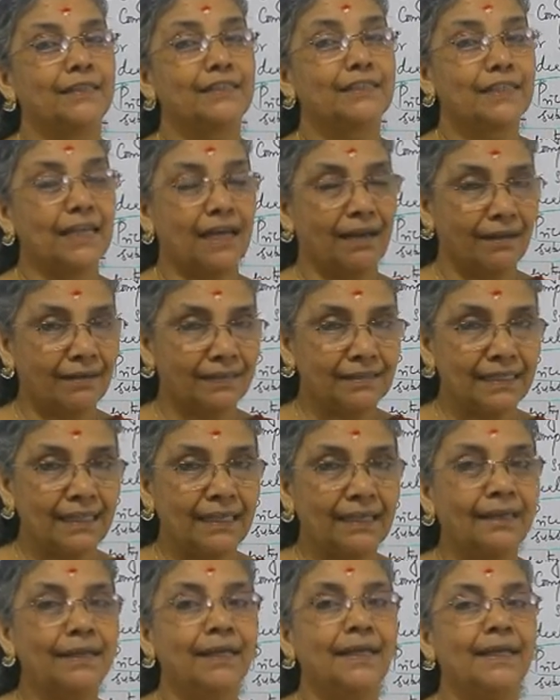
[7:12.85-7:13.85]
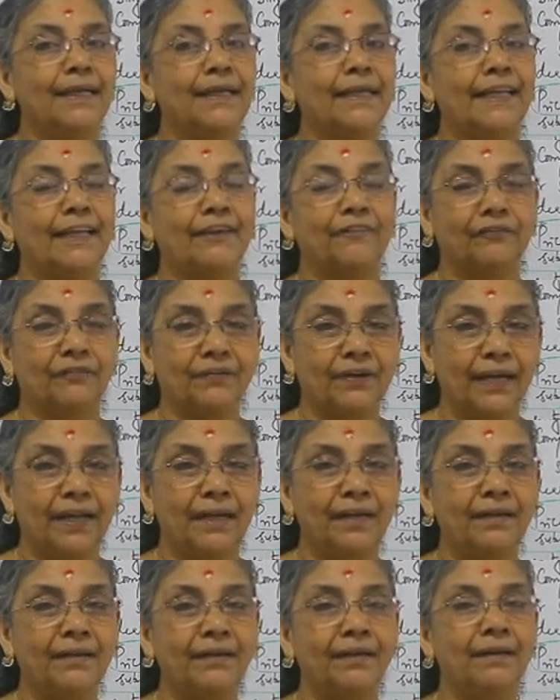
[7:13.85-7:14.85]
Charging
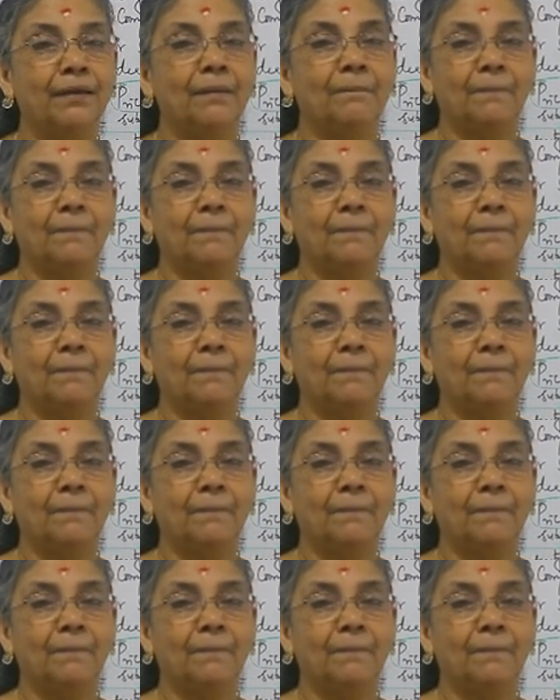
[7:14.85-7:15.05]
different